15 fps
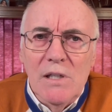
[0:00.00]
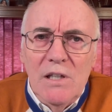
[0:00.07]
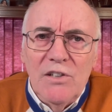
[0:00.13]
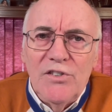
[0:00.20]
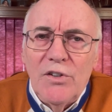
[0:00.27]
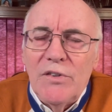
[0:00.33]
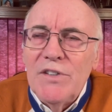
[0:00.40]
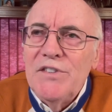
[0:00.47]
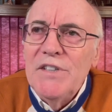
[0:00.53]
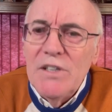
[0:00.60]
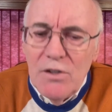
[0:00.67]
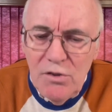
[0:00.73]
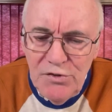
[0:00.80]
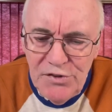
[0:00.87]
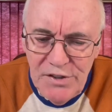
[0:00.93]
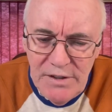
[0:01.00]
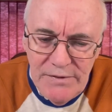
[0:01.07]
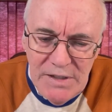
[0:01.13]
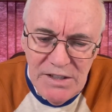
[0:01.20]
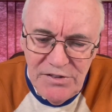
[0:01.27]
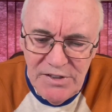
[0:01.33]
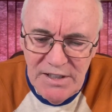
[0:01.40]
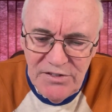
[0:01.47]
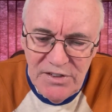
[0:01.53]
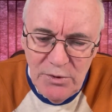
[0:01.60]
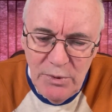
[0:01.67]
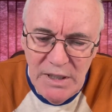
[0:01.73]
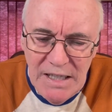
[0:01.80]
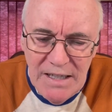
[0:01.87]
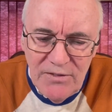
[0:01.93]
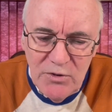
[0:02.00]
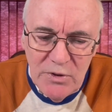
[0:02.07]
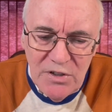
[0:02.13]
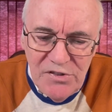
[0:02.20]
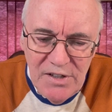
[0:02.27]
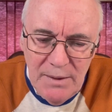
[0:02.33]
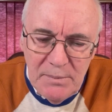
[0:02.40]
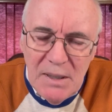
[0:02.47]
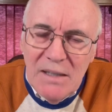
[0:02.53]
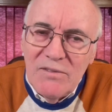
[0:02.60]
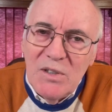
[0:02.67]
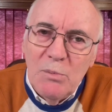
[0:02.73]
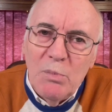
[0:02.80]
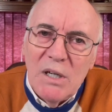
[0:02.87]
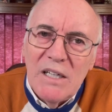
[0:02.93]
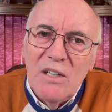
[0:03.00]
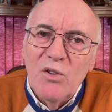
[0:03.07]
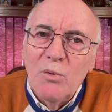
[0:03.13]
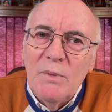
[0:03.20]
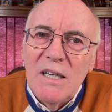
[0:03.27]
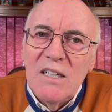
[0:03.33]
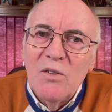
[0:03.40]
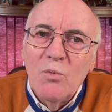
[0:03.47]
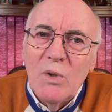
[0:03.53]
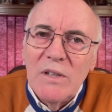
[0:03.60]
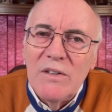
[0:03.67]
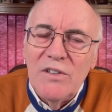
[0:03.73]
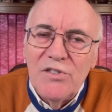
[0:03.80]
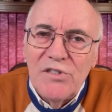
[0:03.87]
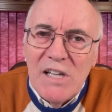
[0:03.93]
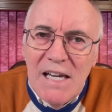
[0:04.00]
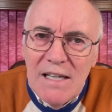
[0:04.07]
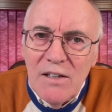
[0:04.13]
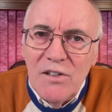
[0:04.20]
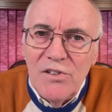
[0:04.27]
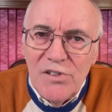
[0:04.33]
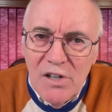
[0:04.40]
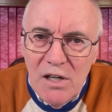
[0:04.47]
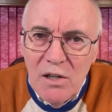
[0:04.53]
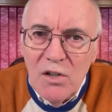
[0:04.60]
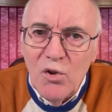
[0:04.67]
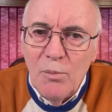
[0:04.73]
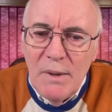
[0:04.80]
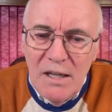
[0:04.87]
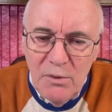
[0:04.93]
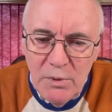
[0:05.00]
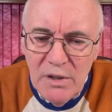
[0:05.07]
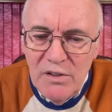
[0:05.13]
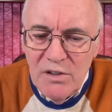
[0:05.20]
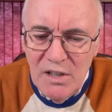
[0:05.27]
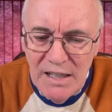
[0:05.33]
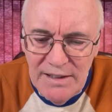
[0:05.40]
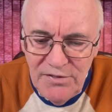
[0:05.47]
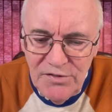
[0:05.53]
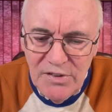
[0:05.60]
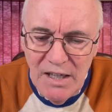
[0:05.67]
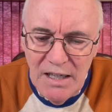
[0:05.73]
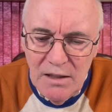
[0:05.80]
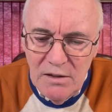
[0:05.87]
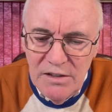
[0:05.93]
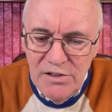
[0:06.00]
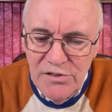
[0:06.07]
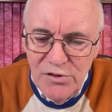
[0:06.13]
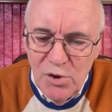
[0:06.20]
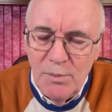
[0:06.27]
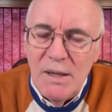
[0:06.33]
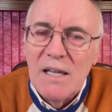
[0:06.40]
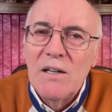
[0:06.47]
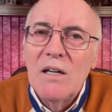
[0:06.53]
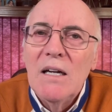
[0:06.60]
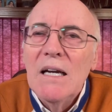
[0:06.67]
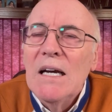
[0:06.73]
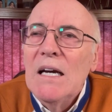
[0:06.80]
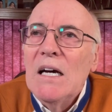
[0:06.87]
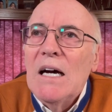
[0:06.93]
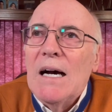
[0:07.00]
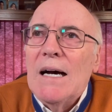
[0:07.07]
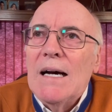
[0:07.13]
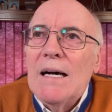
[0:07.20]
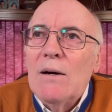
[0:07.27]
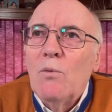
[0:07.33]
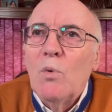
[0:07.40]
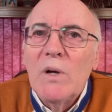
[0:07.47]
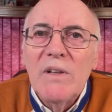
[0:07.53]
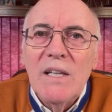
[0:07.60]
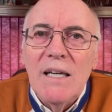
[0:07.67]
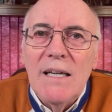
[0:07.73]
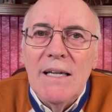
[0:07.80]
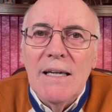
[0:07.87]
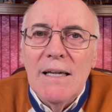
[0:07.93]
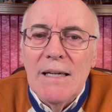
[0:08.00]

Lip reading: So this inclusivity says that we have to accept everybody, no matter what their standards are, no matter what their lifestyle is, no matter what they